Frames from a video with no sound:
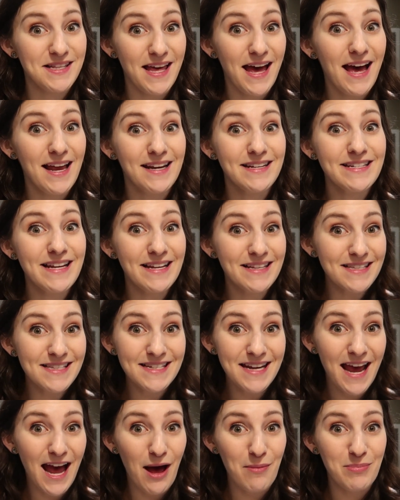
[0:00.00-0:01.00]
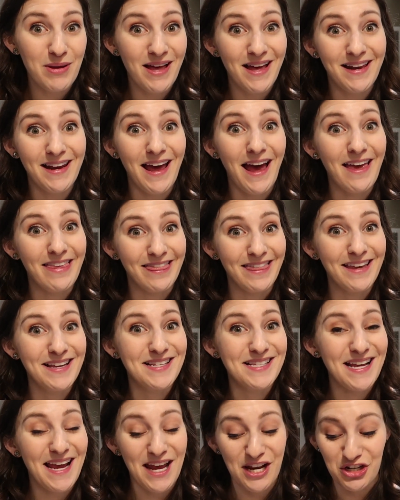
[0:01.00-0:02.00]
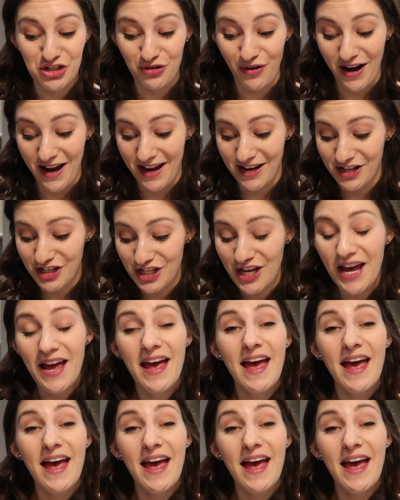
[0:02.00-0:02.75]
that tends to happen at this age range.